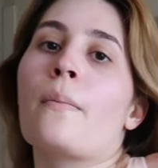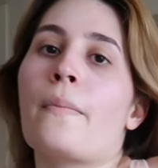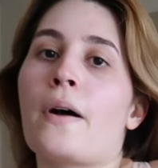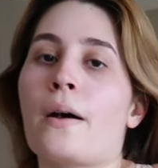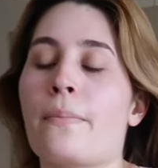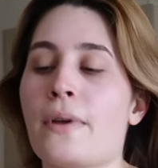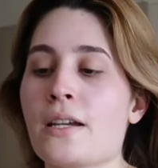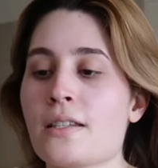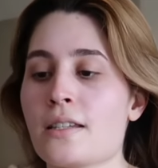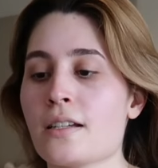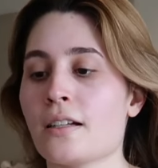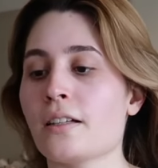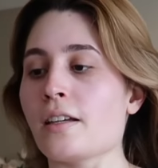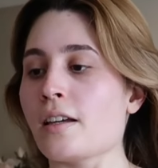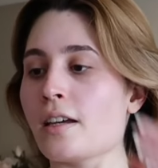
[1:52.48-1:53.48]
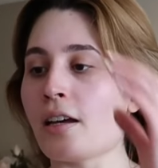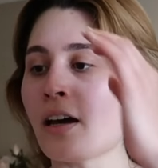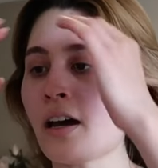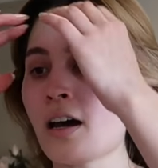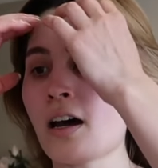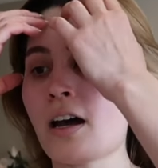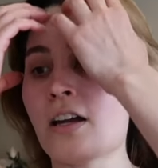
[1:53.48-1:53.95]
But basically,
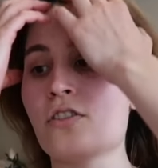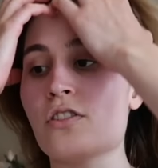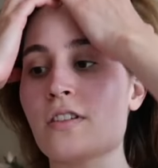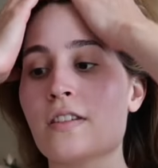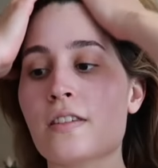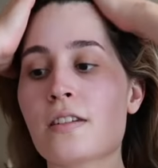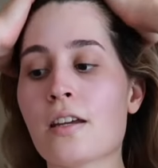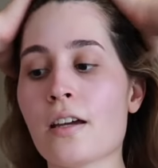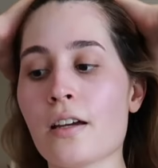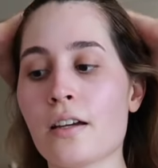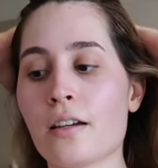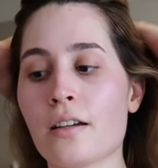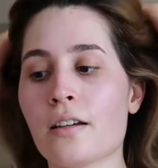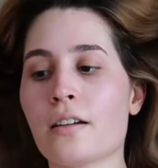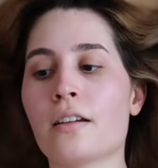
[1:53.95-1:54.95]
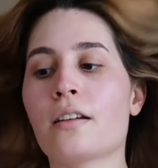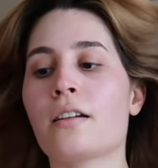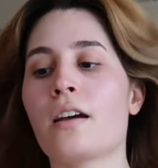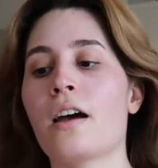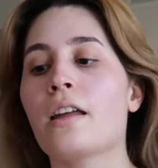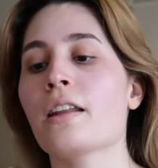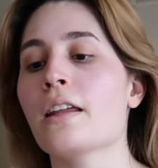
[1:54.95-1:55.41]
I just
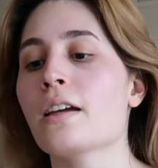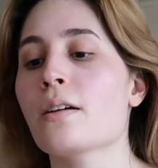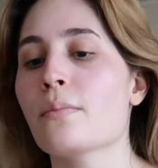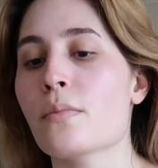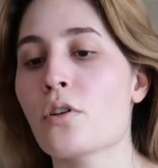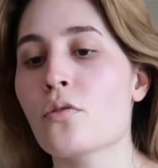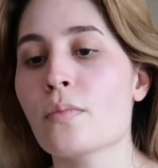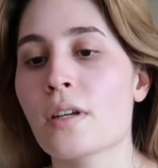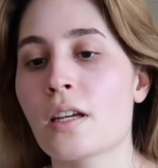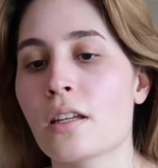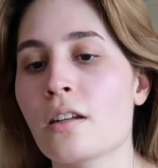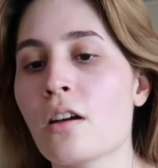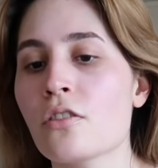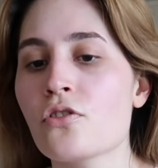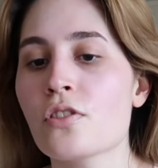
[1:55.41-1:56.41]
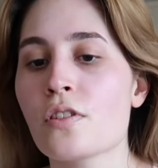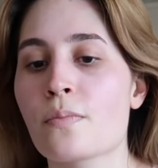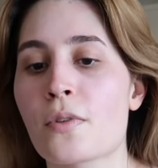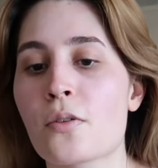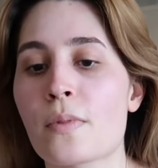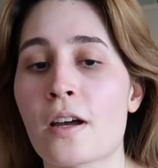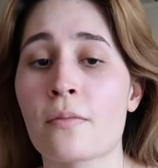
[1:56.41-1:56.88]
had like a moment, not just a
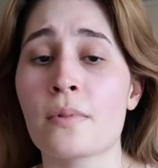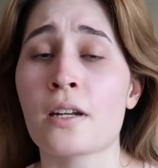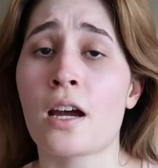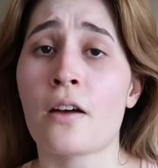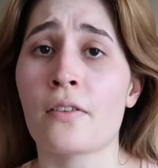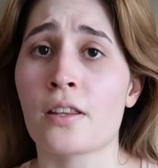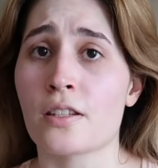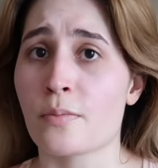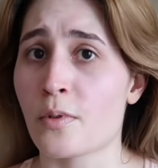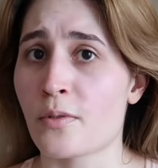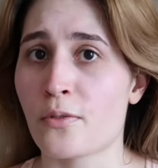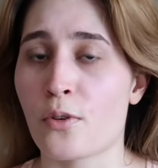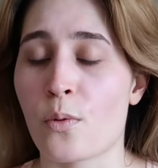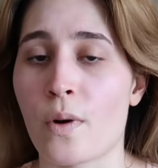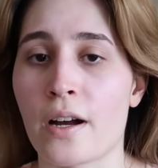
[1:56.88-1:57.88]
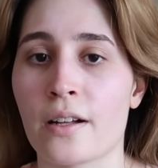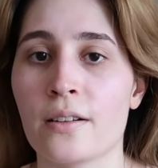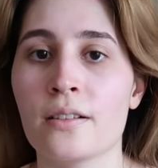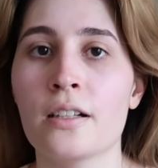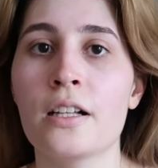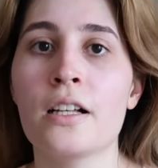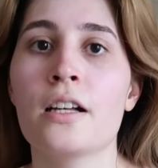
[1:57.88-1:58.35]
moment, I've been having this moment for a
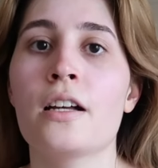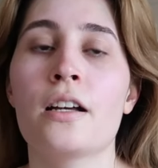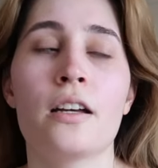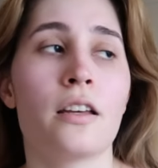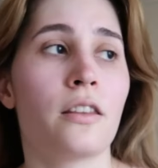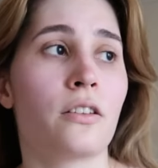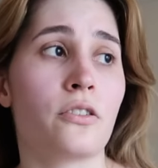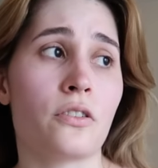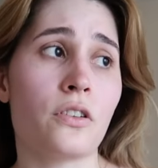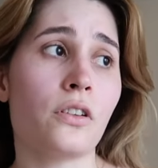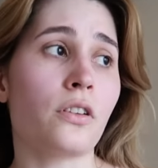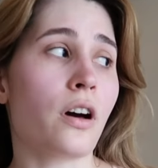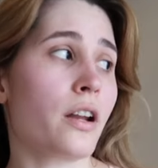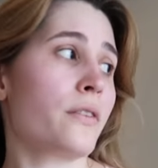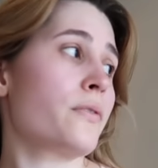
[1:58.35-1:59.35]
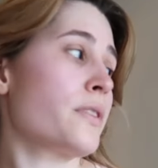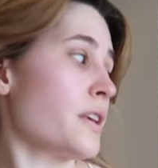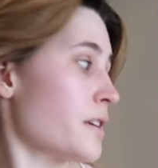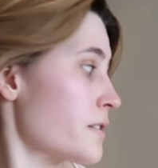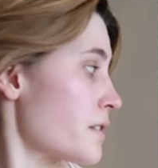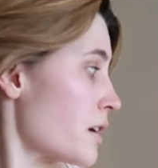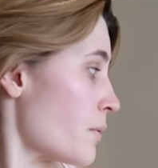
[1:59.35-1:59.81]
while. There's a lot of
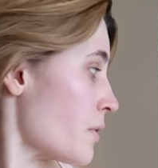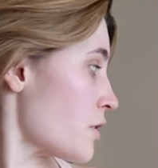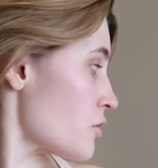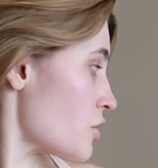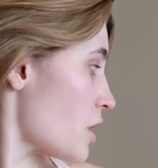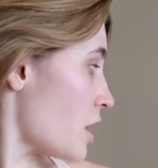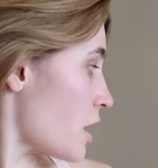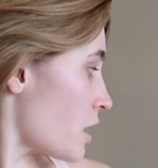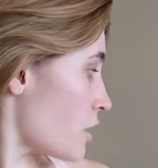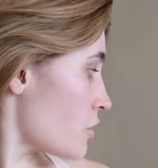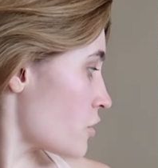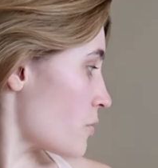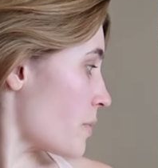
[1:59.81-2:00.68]
things that I want to change